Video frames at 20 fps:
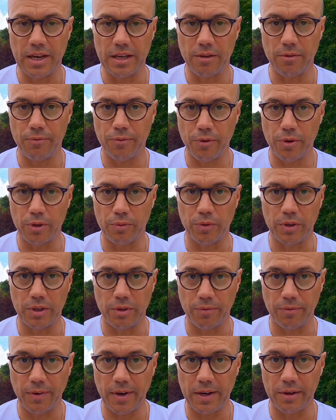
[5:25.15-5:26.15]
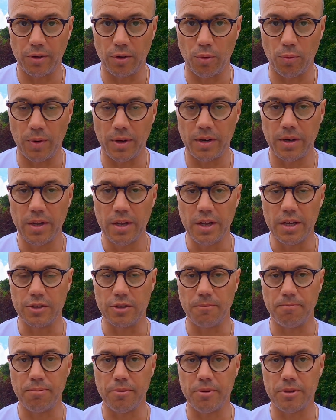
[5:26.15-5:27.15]
And the third one, the final one,
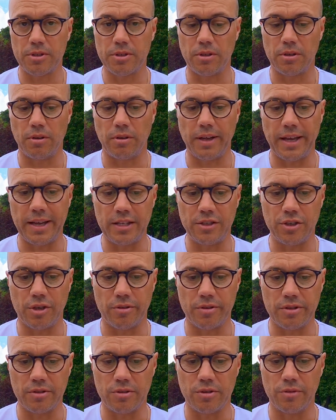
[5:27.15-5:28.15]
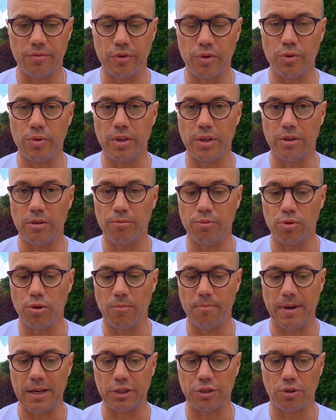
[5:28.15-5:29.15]
is a personal HR interview in the
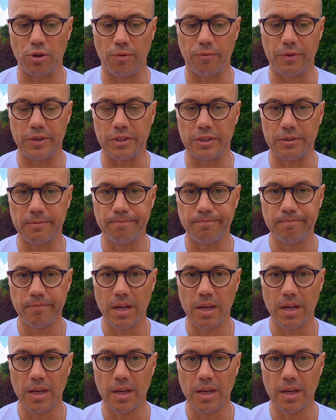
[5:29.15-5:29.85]
Budapest office.